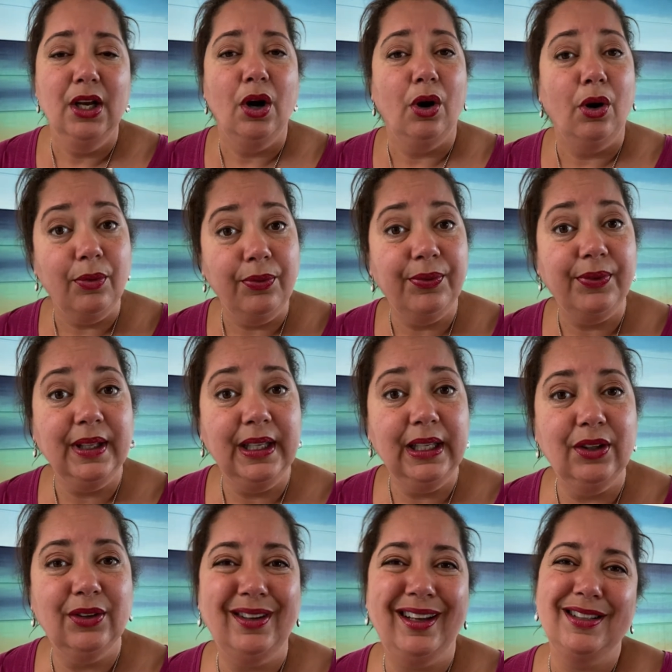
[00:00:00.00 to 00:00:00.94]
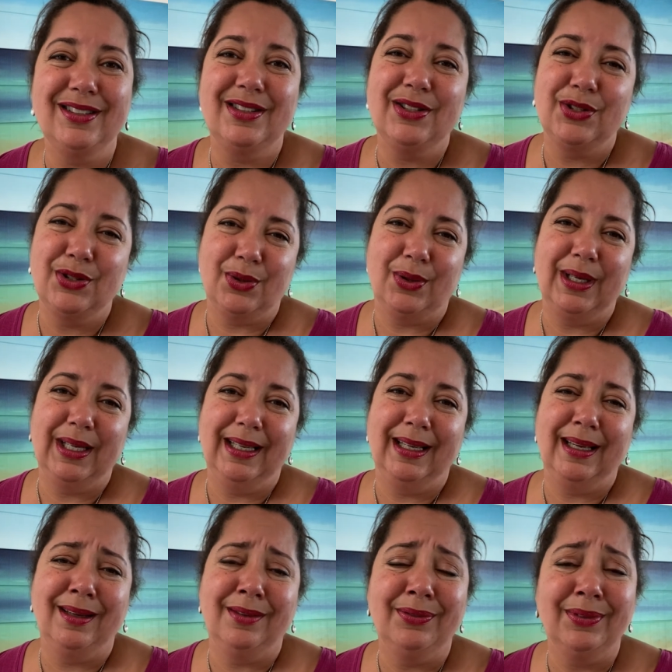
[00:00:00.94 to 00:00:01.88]
Hopefully, you're not just joining
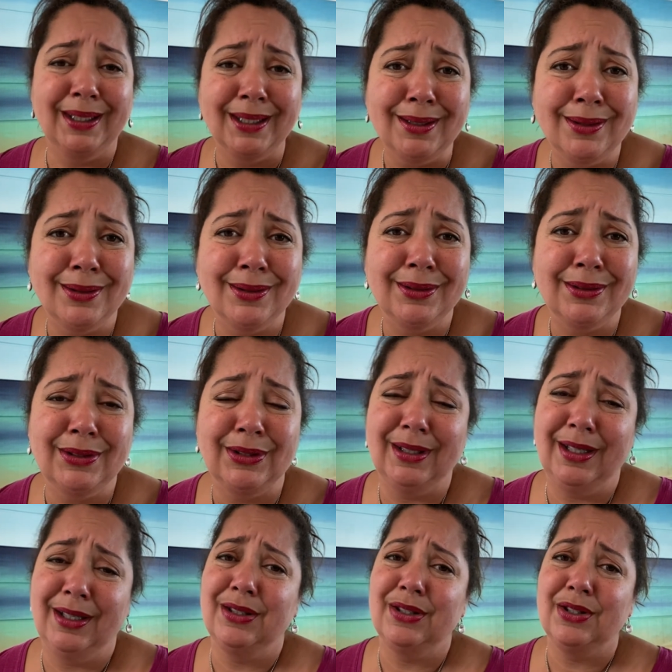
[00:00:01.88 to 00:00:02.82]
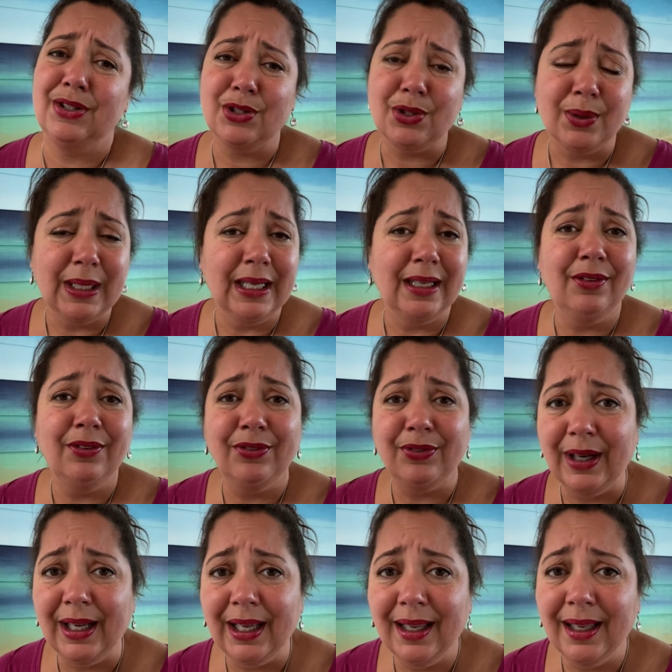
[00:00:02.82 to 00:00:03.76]
out of guilt. You're not just joining a
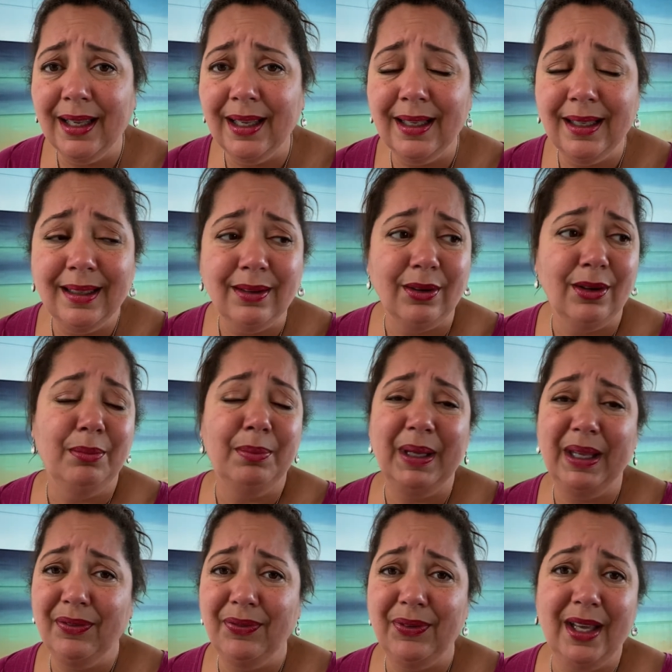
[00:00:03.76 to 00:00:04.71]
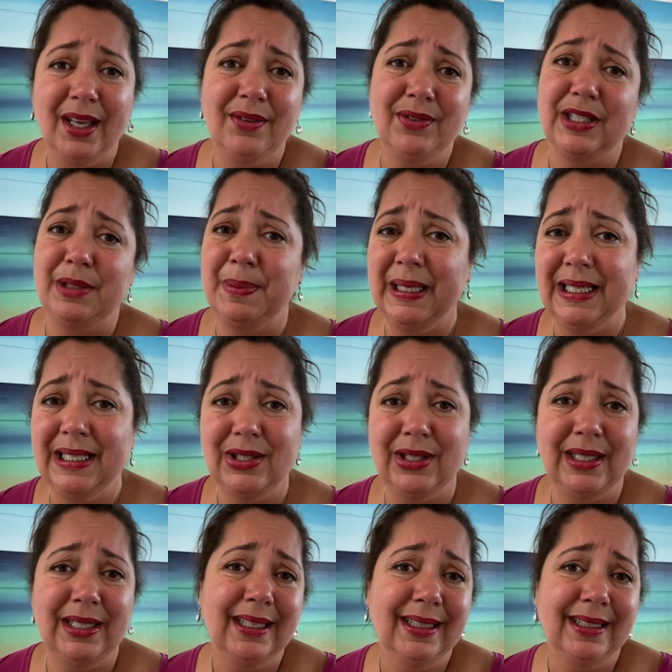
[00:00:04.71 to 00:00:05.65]
friend or a BFF just because
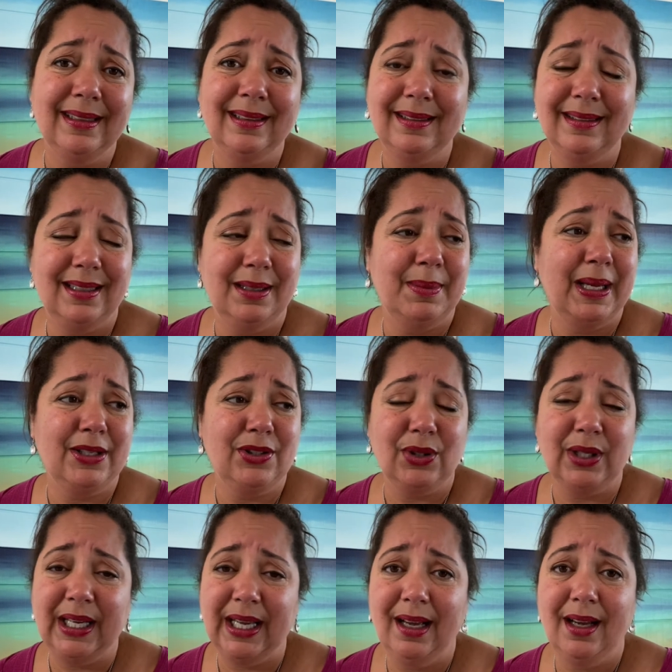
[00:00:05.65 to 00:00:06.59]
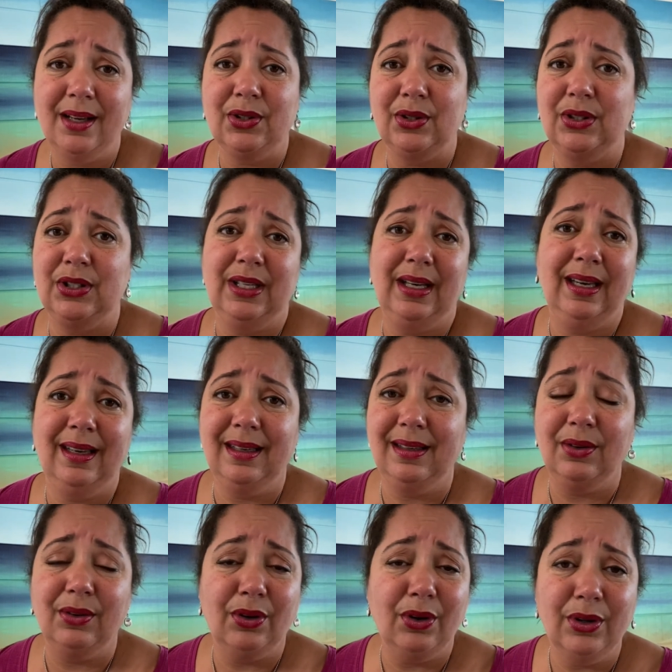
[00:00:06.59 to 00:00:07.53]
she needed some extra cash or she needed
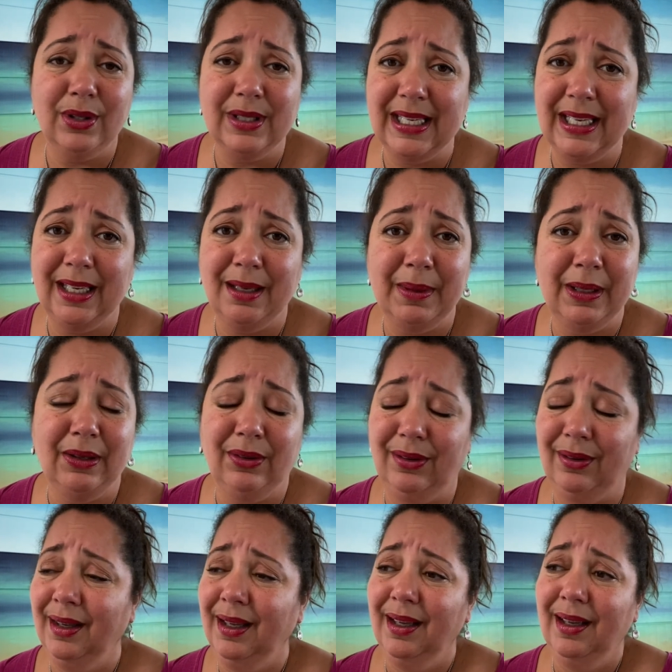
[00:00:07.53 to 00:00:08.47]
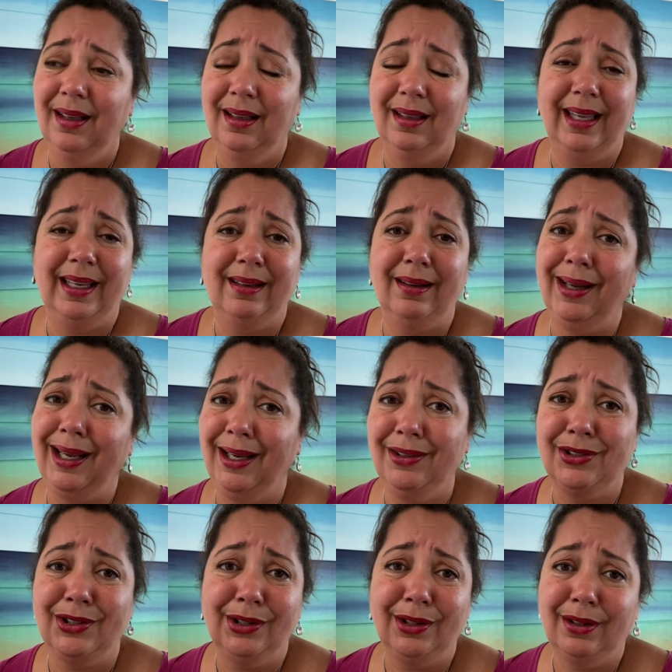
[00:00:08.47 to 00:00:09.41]
to grow her team and you're like, okay,
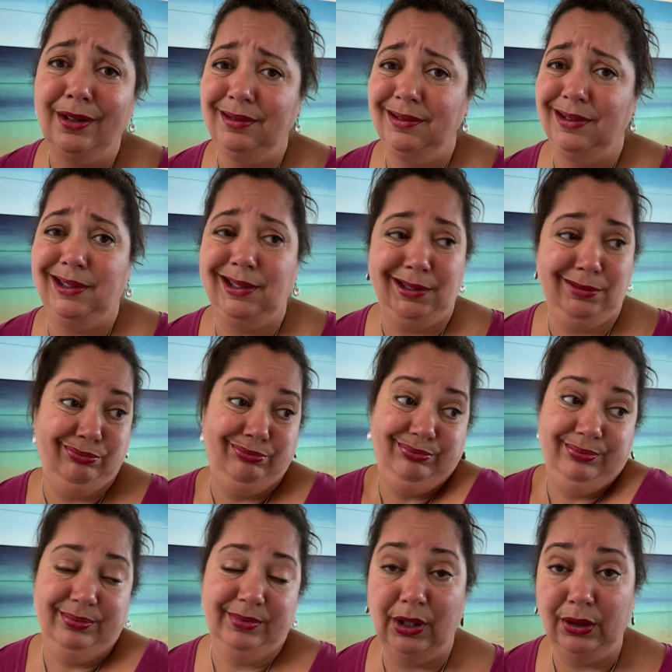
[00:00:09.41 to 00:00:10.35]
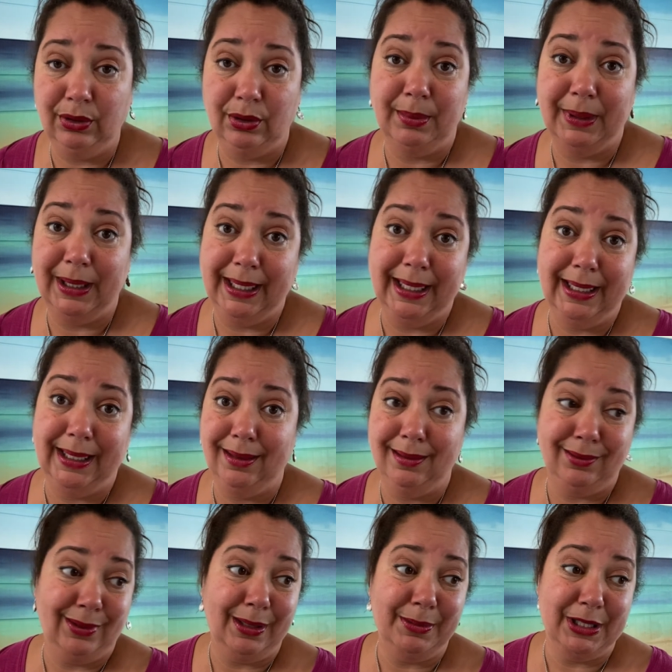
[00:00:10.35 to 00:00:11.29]
sure, I'll just I'll throw my hat
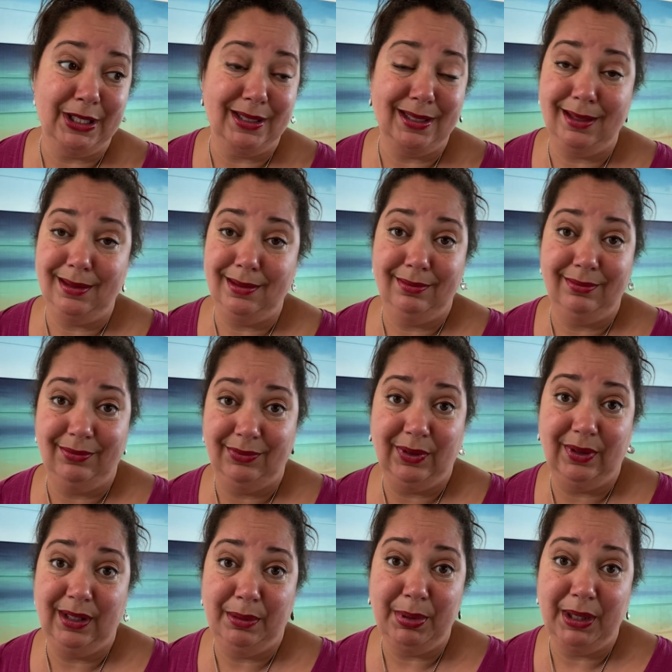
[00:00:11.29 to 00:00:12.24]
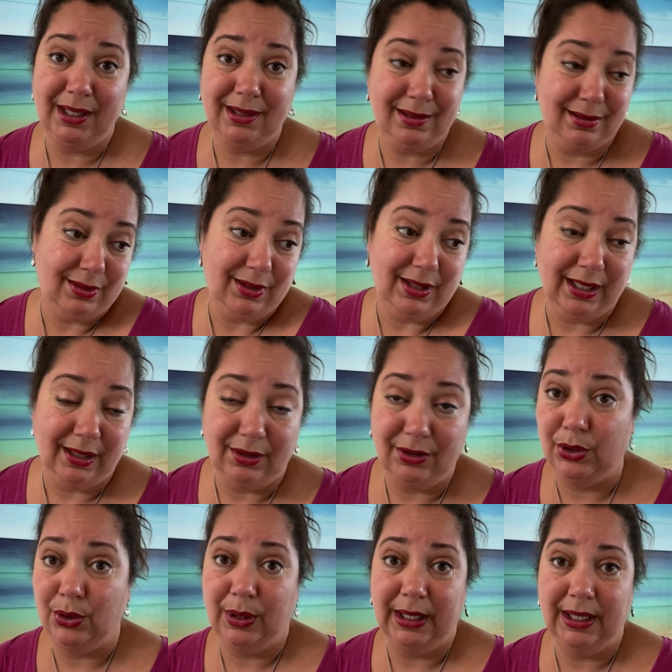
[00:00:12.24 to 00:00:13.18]
in. How much is it? 50 bucks? All right, I'll
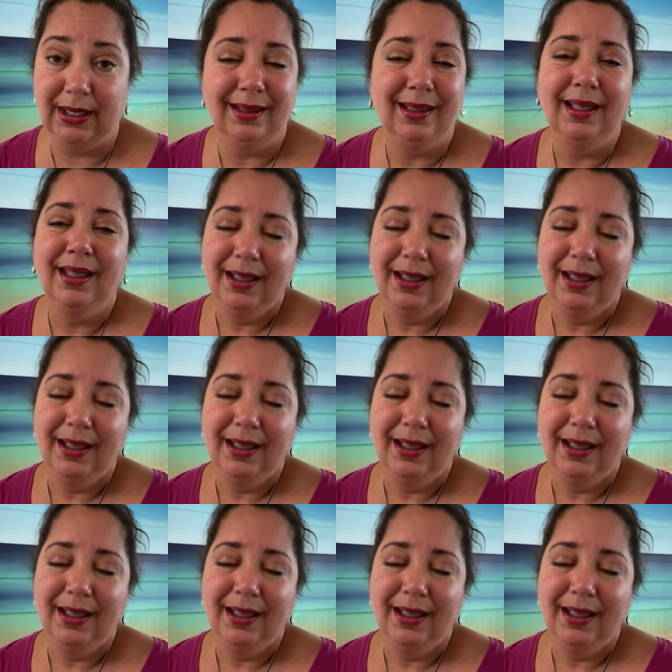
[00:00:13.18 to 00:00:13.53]
join in.